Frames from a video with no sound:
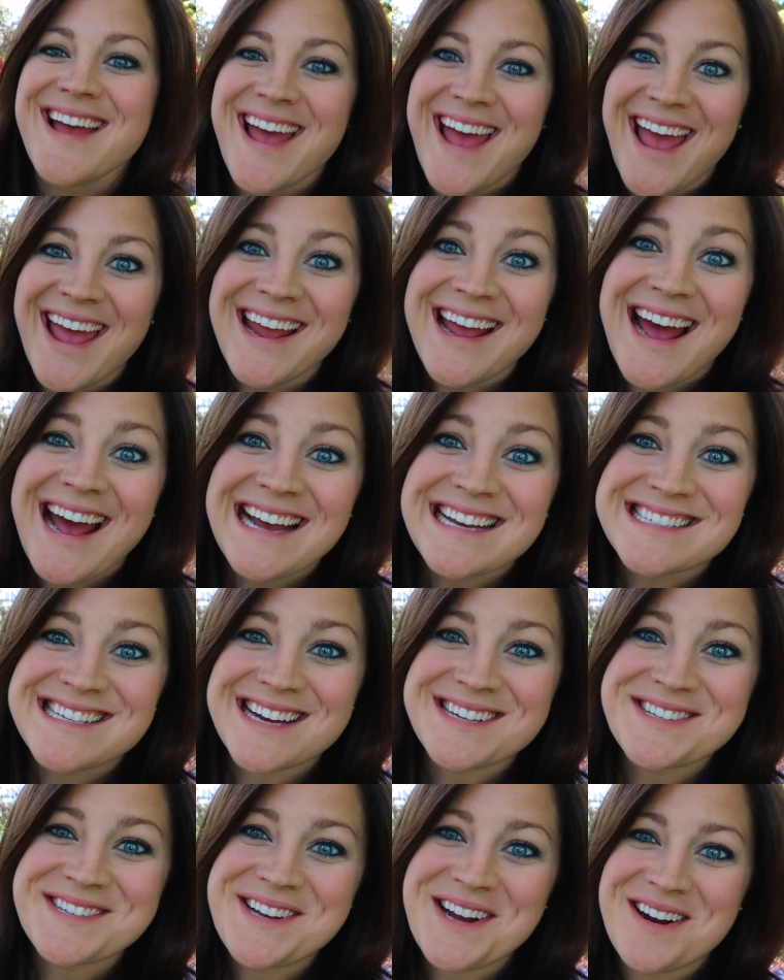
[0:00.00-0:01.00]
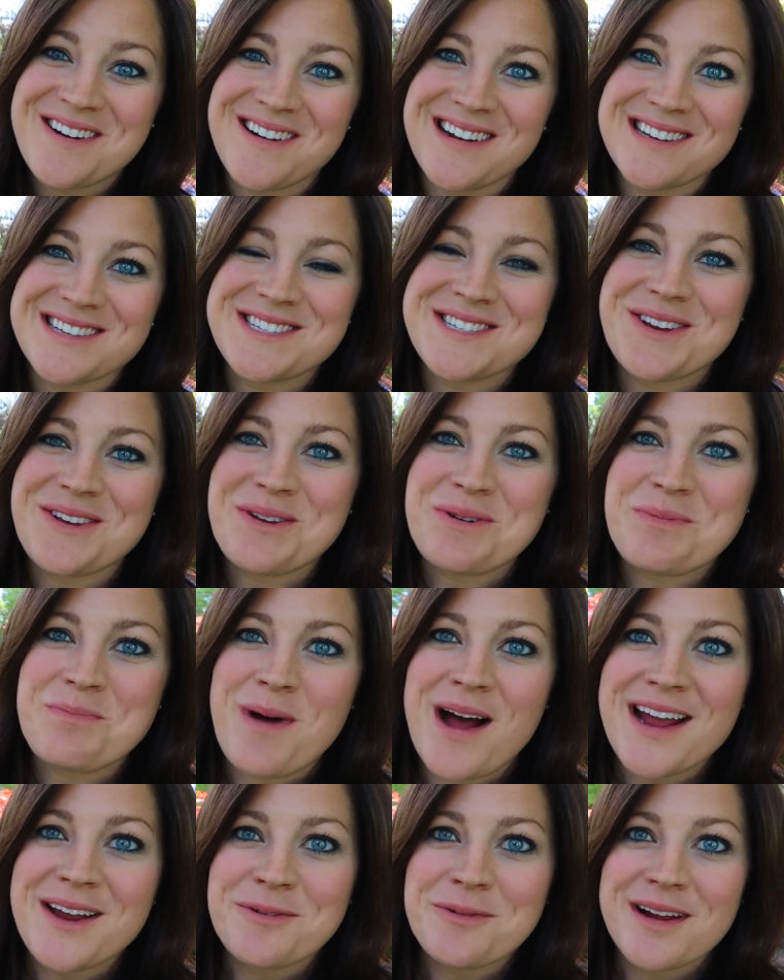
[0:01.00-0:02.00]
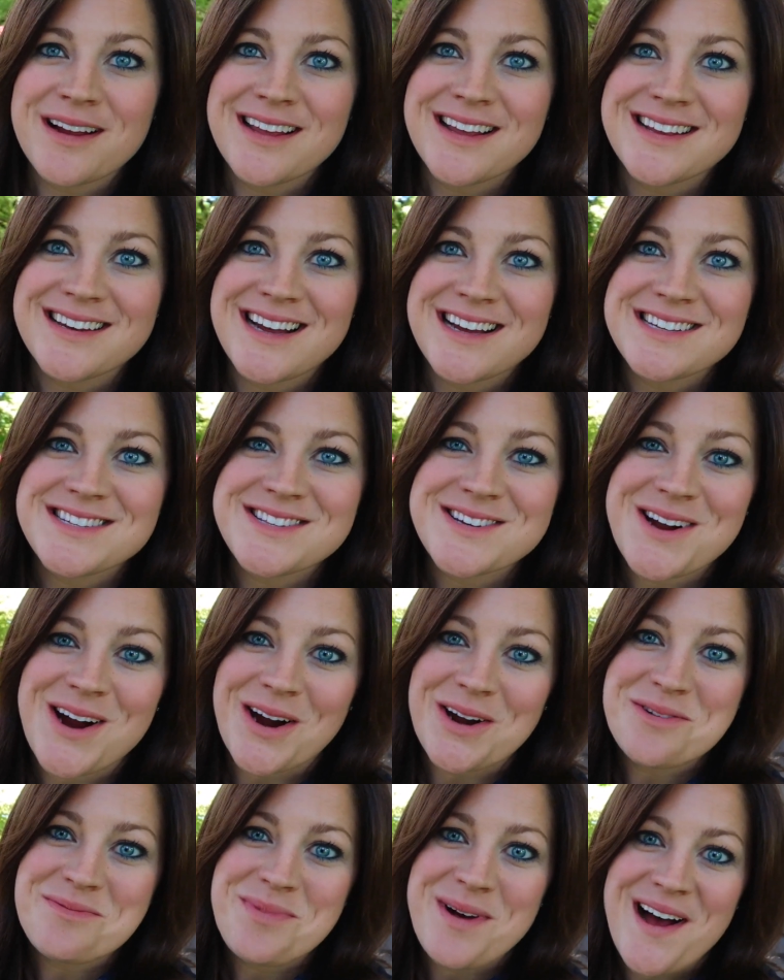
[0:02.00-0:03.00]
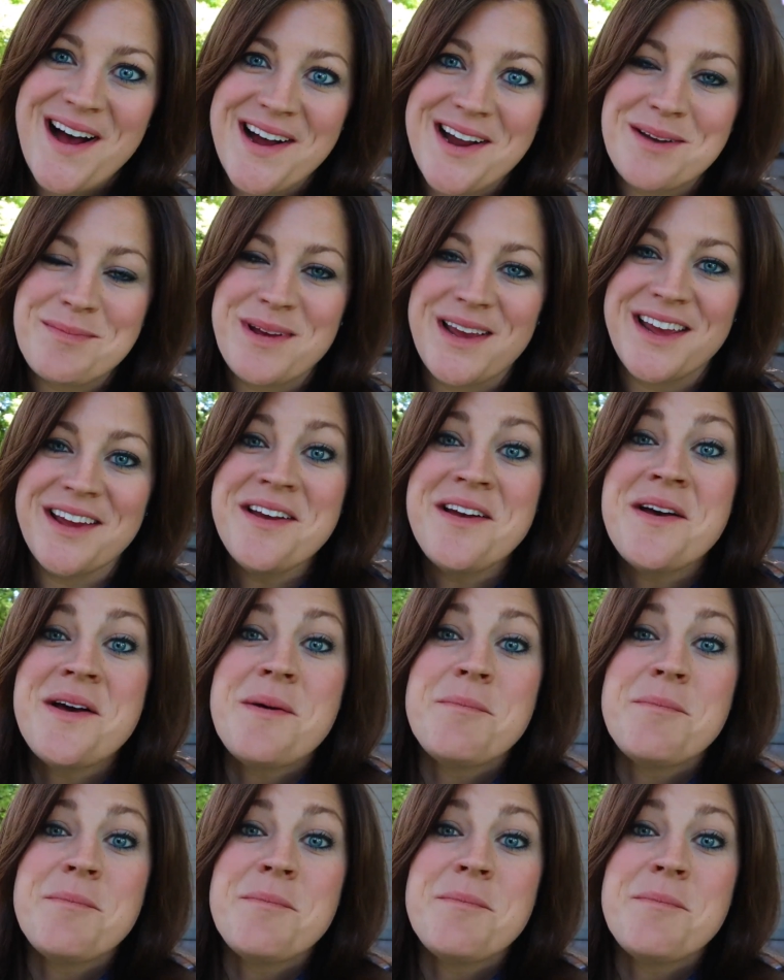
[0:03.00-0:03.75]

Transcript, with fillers: Hey guys, how's it going? So you might recognize the garden behind me,